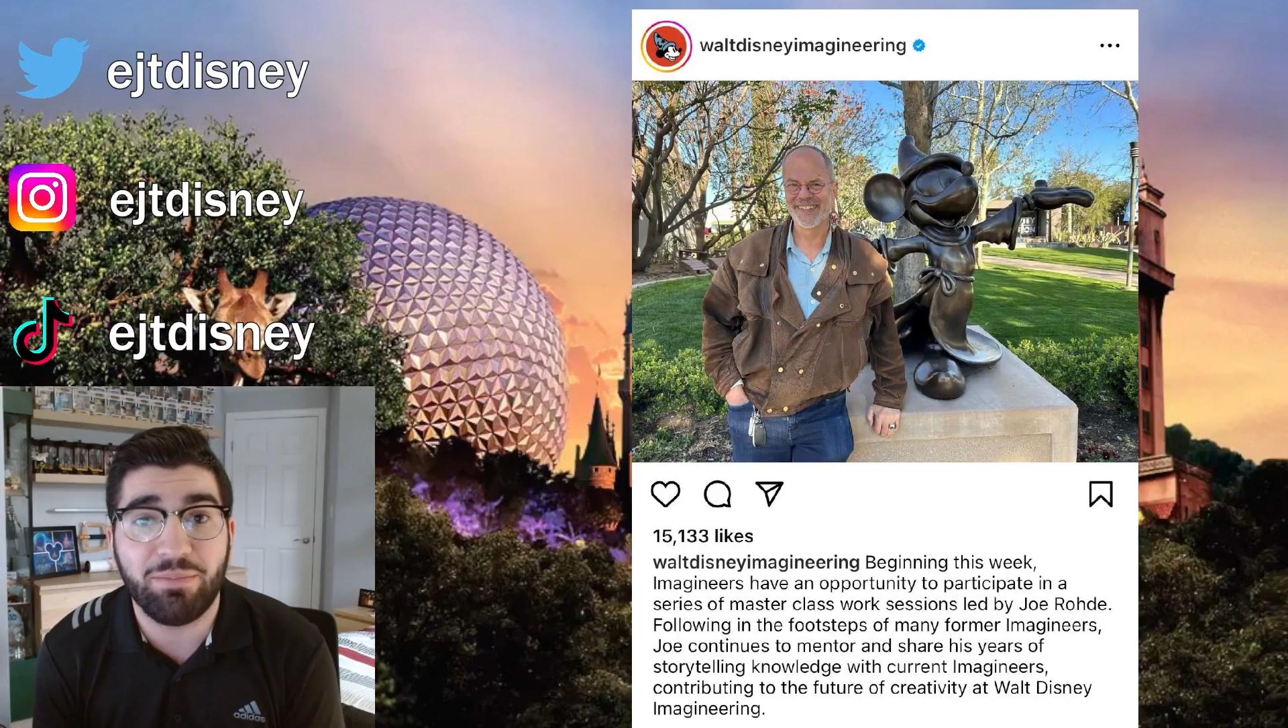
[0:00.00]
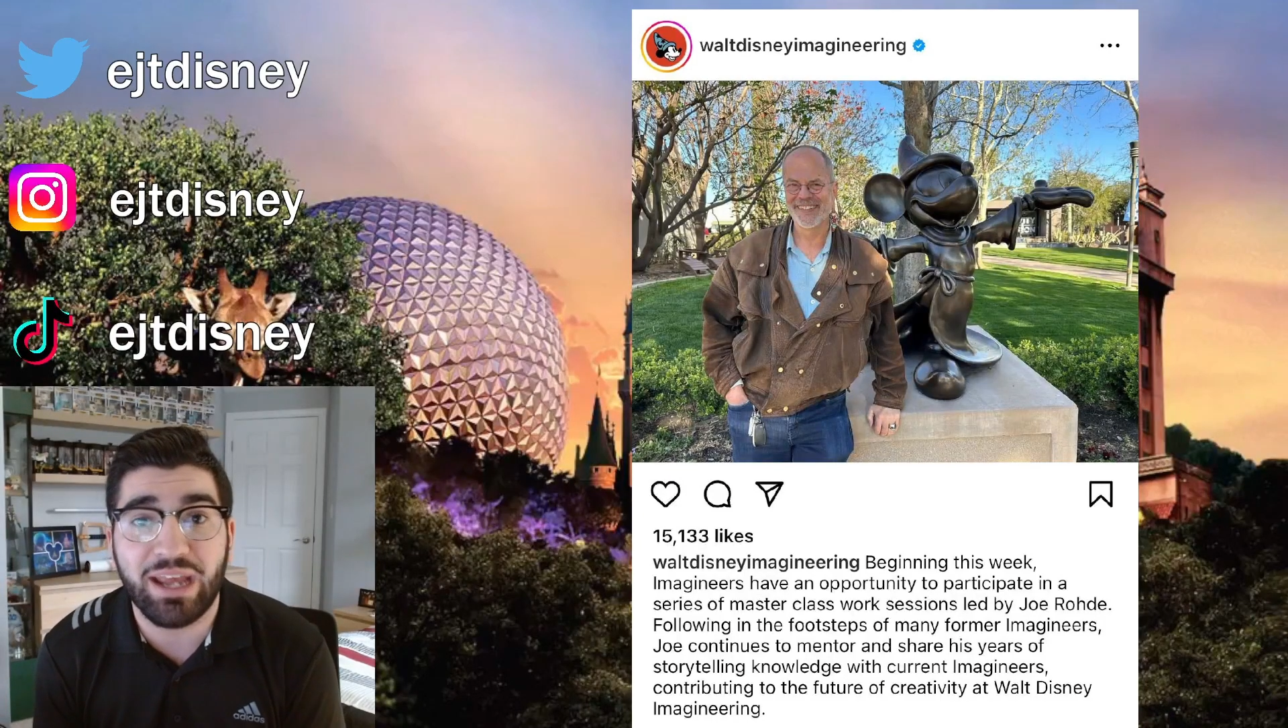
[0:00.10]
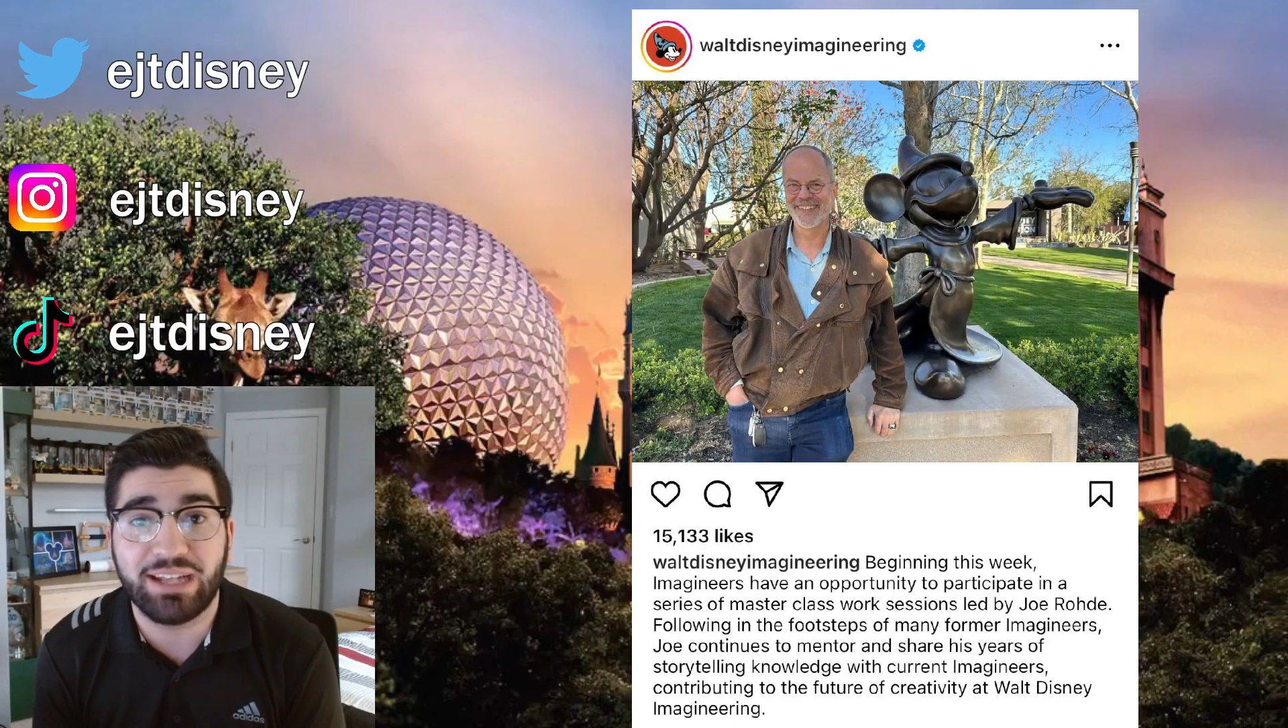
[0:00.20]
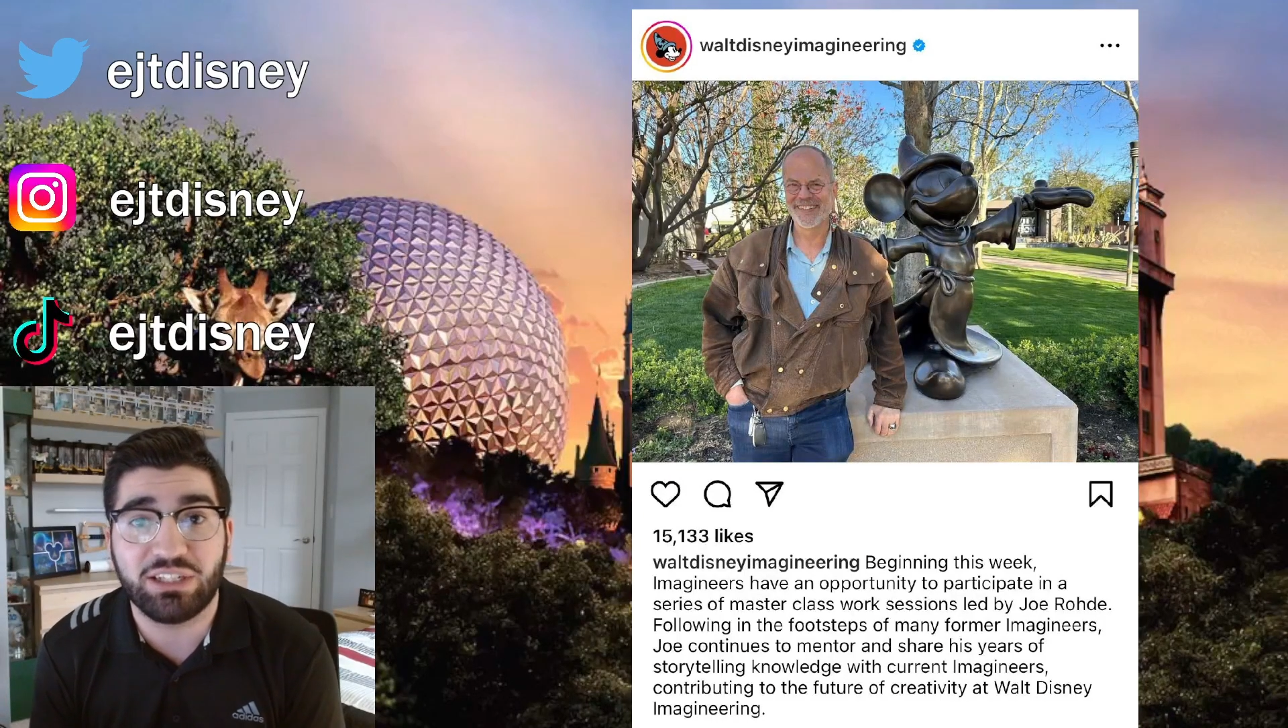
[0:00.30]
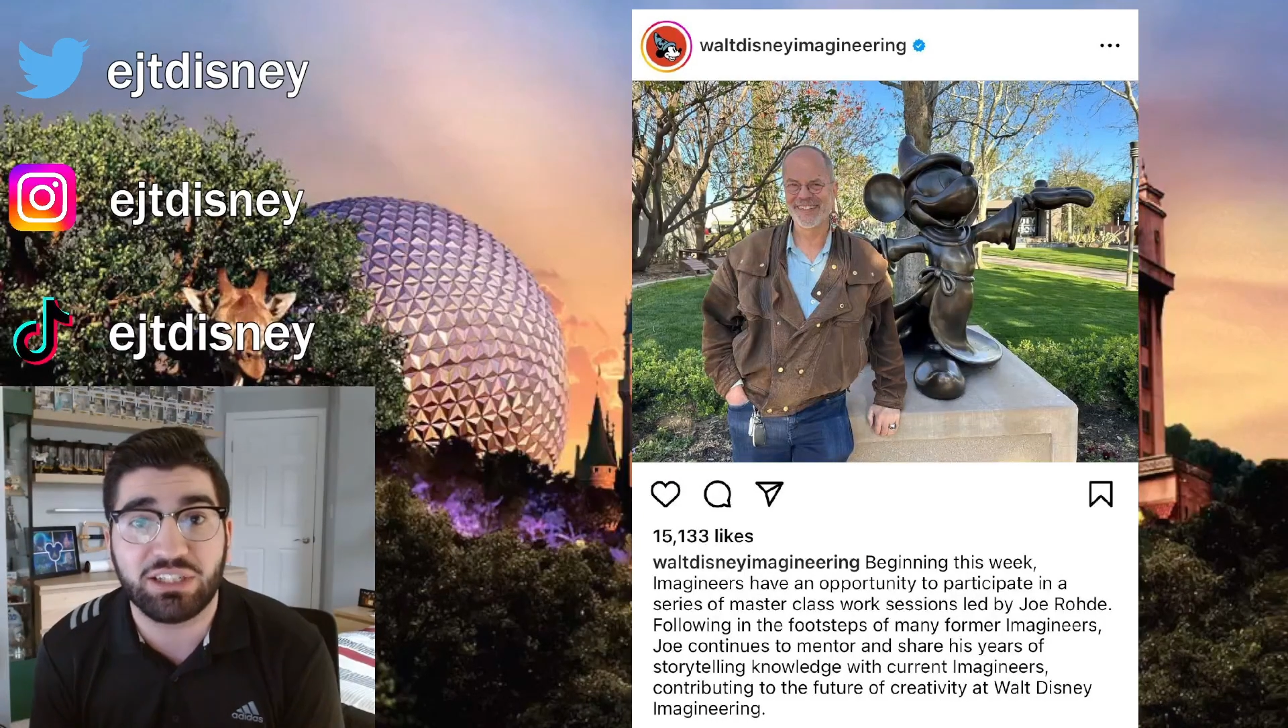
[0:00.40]

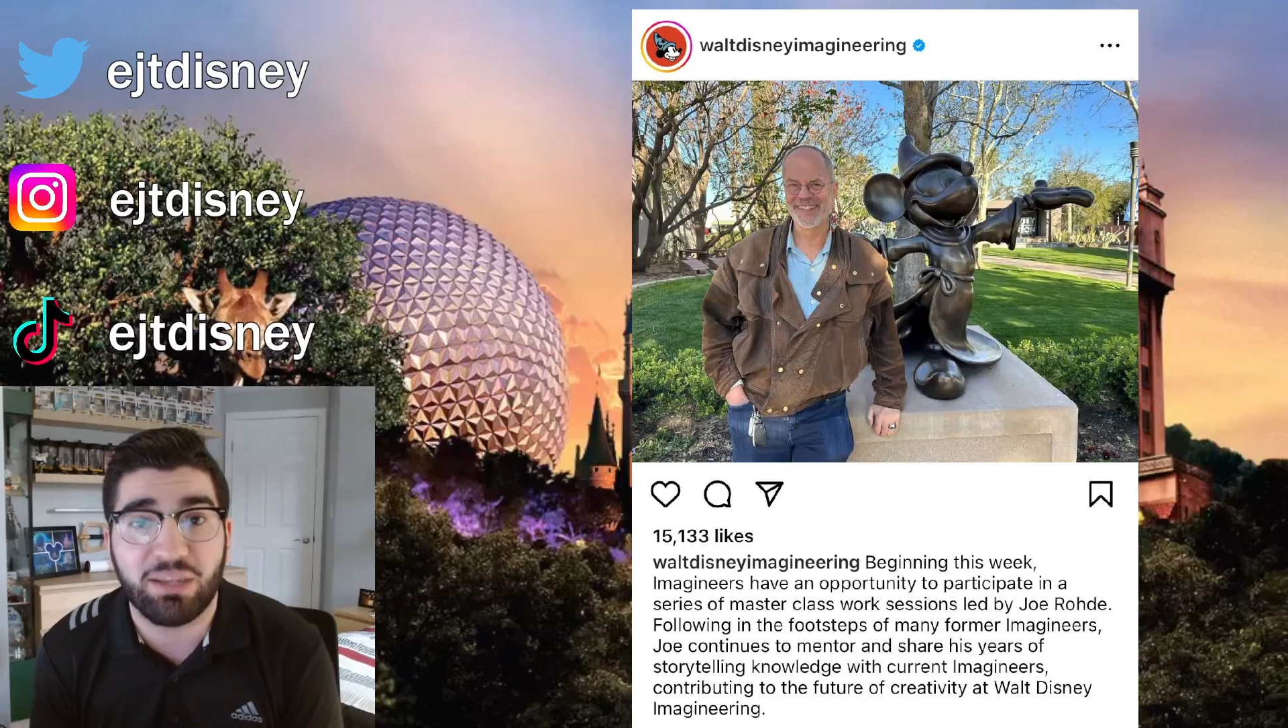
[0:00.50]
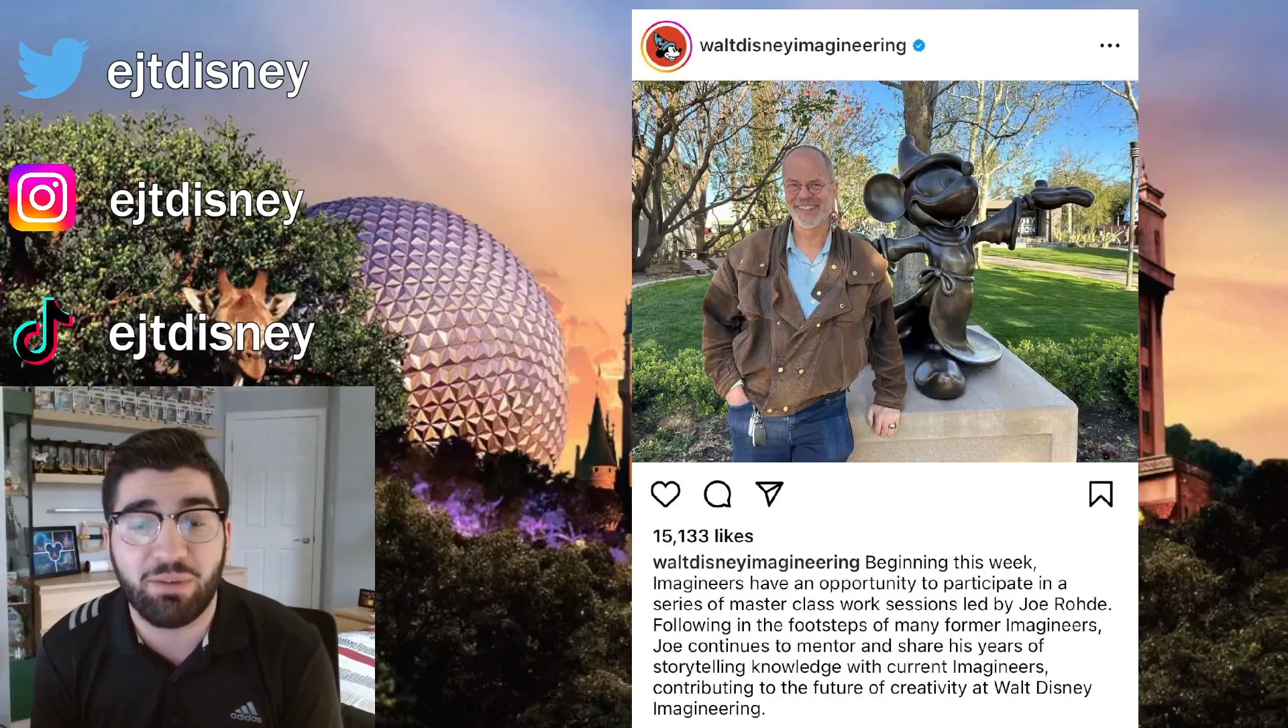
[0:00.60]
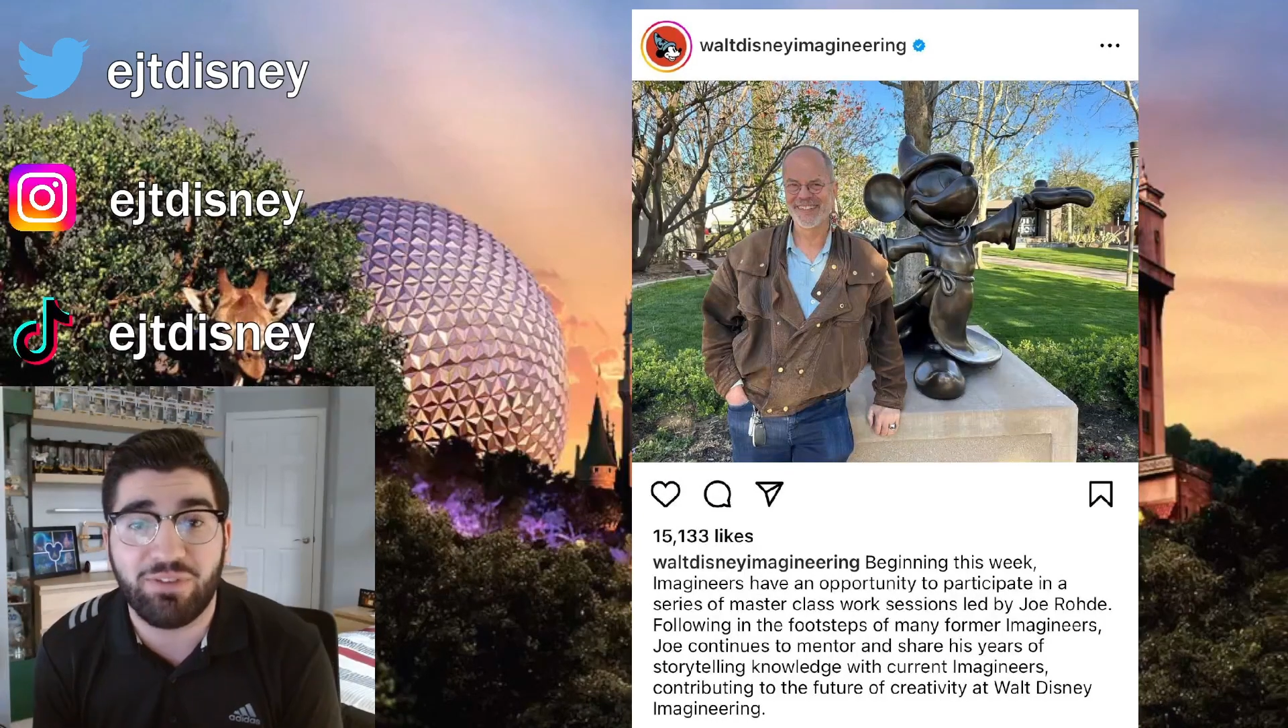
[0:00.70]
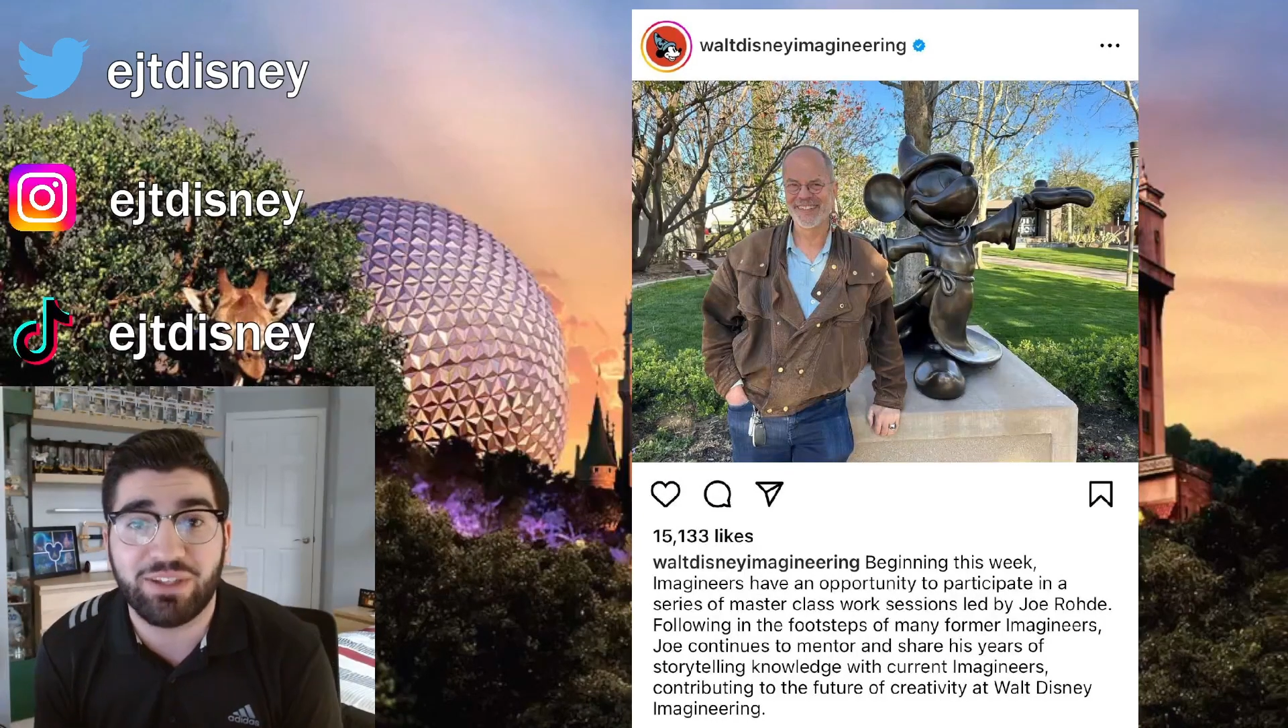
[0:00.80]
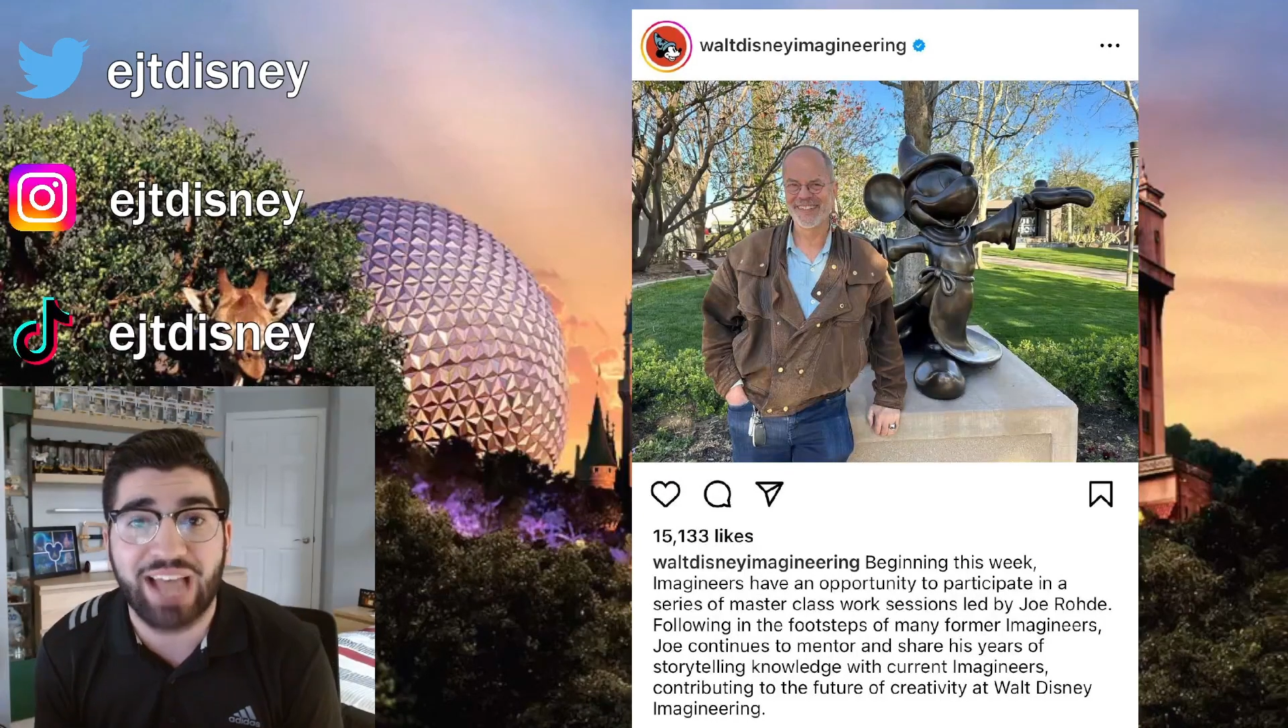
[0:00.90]
and just some of his